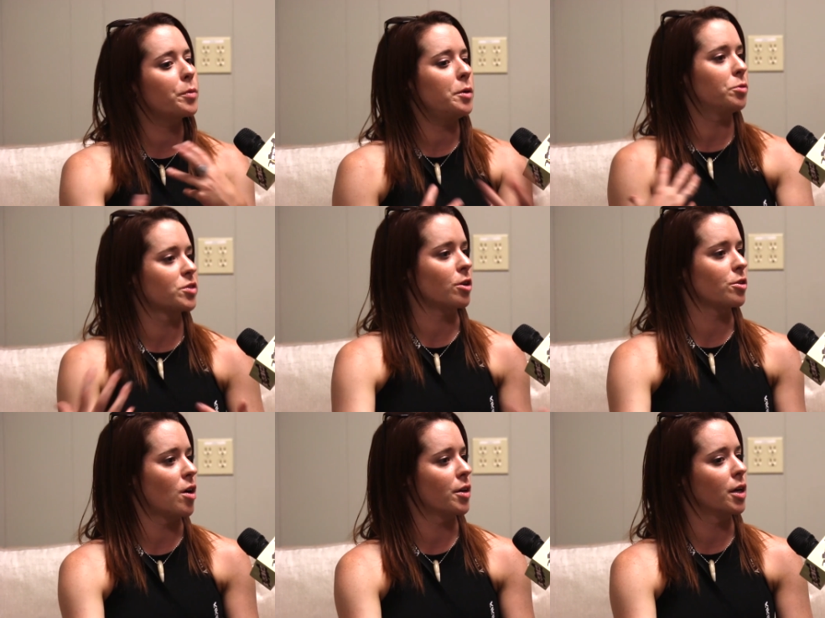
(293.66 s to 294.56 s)
people start
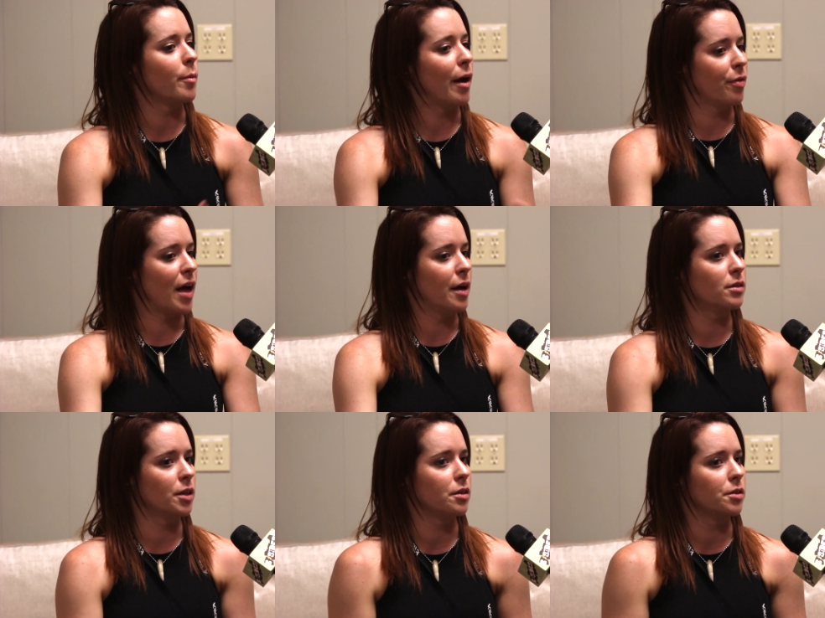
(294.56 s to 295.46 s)
talking about that,
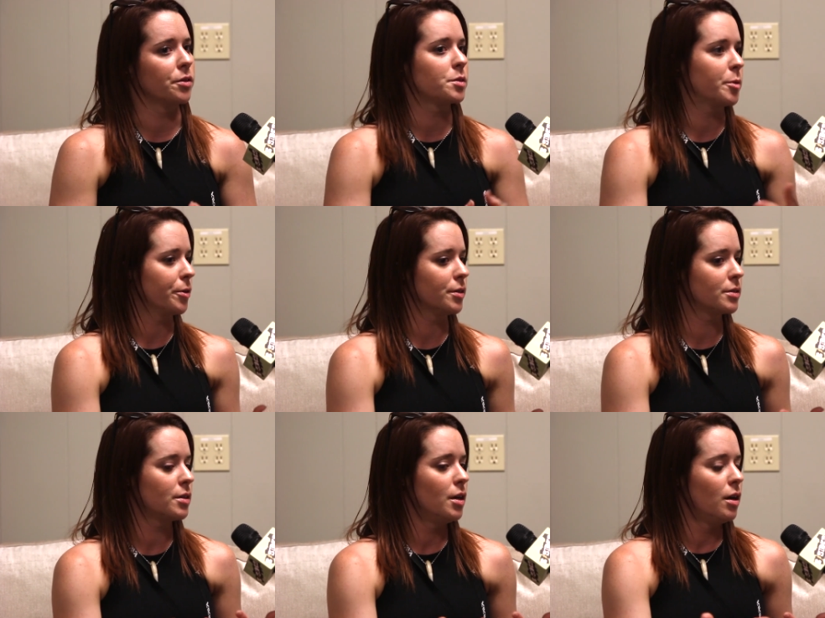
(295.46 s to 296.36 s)
like in their
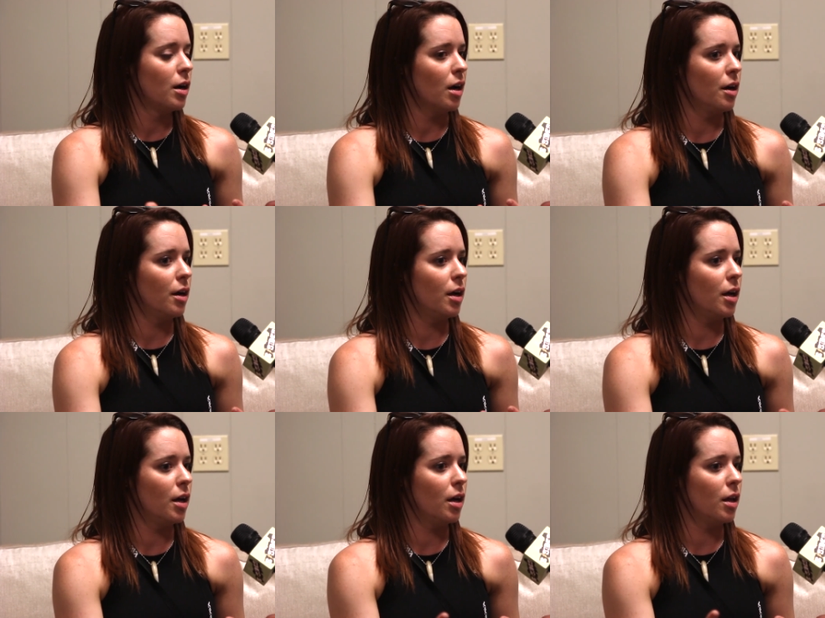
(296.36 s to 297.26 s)
experience,
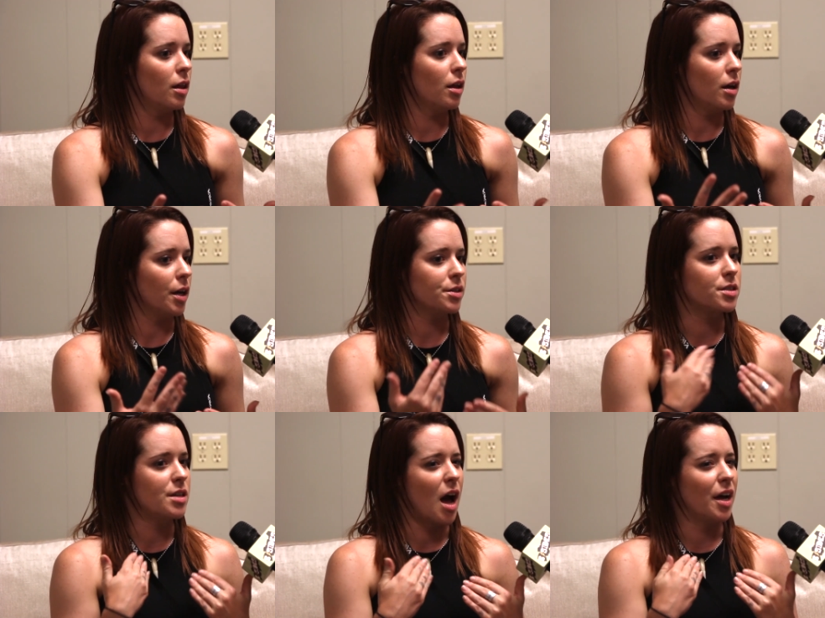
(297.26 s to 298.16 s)
it's
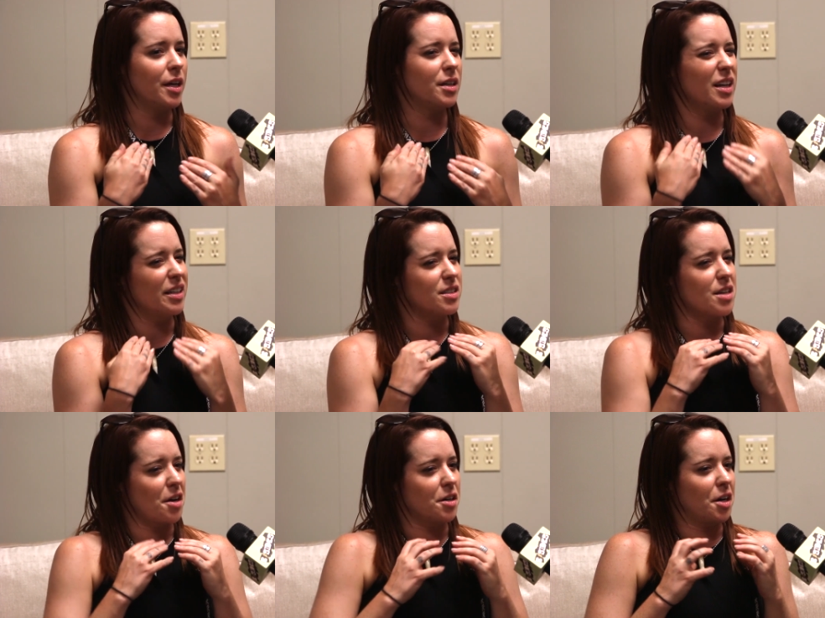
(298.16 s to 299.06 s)
not it's
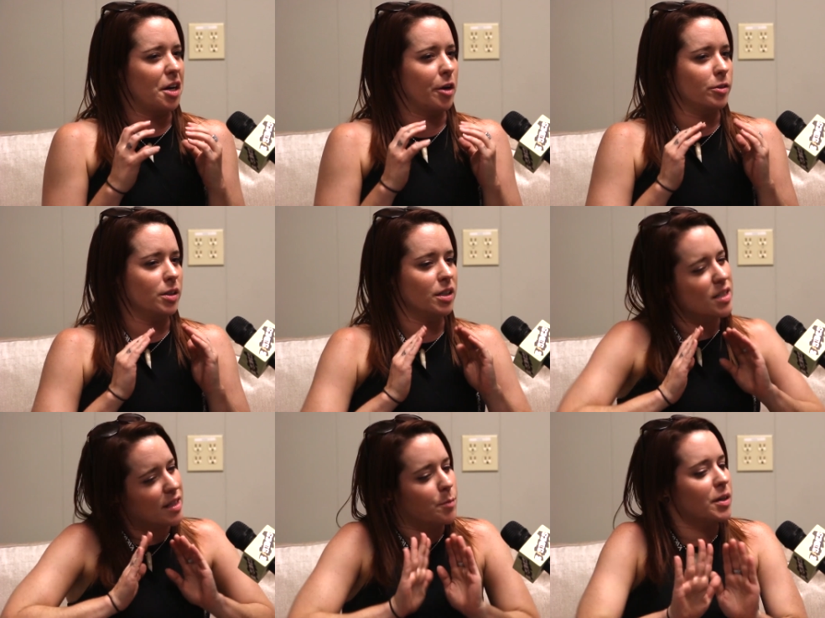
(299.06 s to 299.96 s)
not an inherent it's
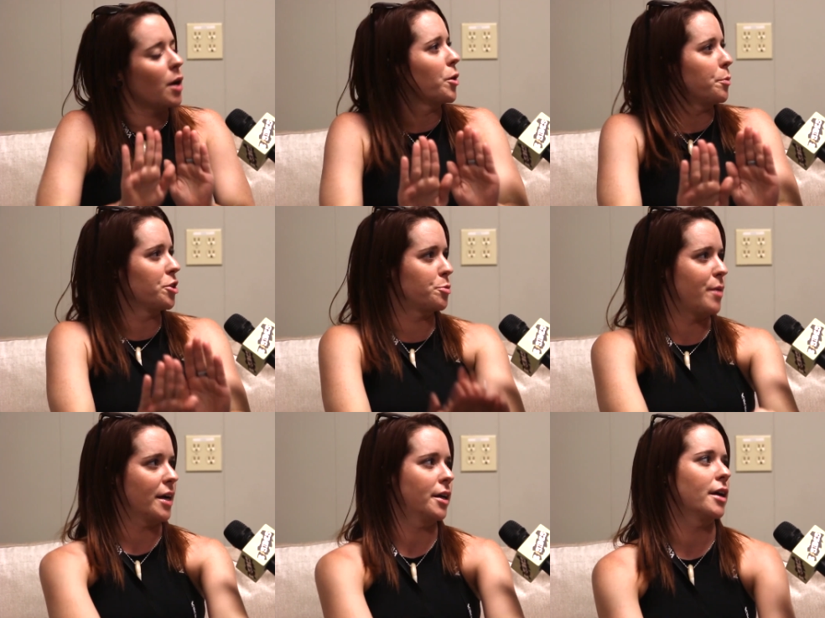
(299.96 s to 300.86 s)
not something I want to push
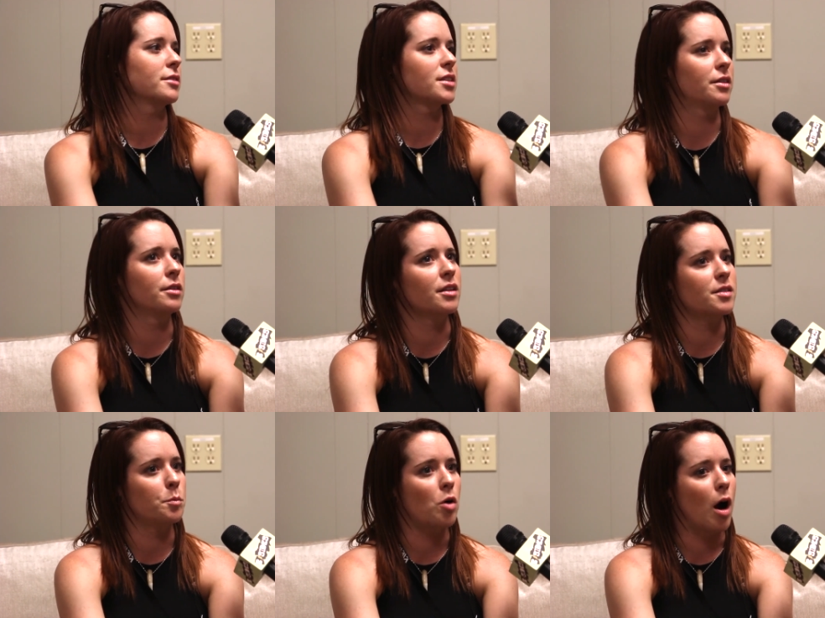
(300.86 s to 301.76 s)
back against. I think that's
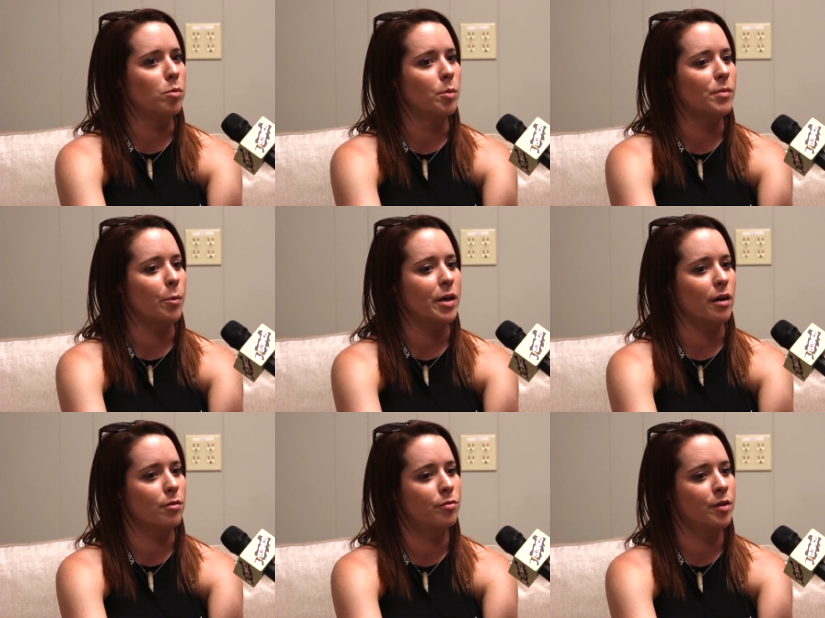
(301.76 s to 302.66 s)
a problem that we
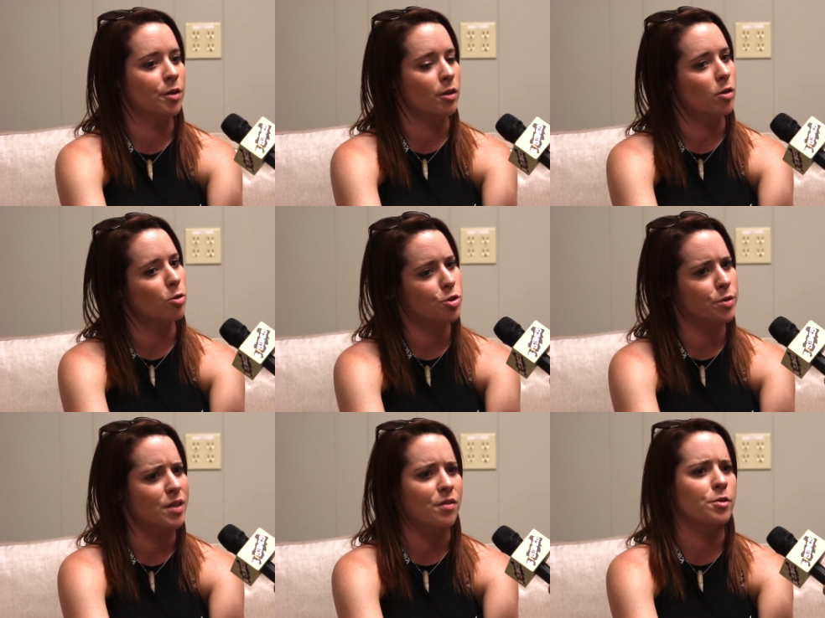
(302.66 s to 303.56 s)
have in our culture
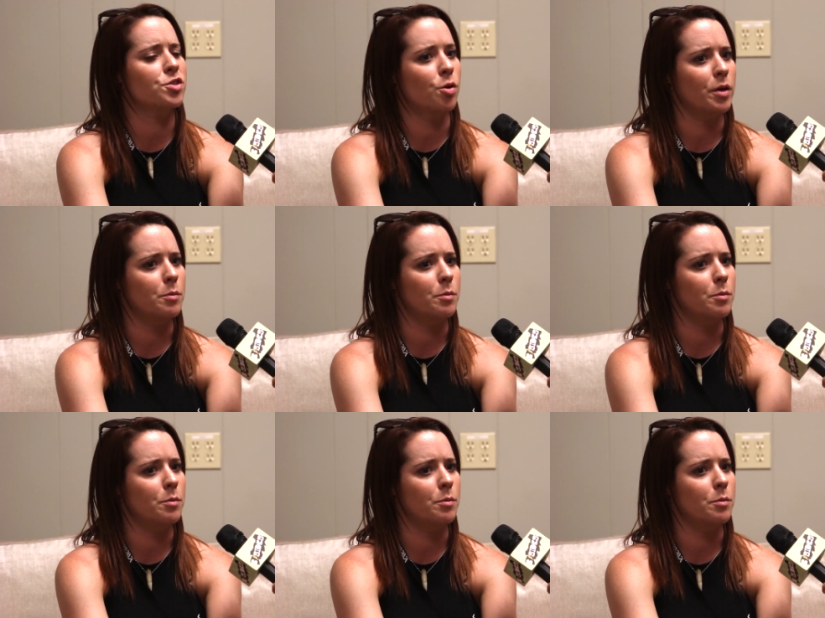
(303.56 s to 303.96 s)
is that there's so many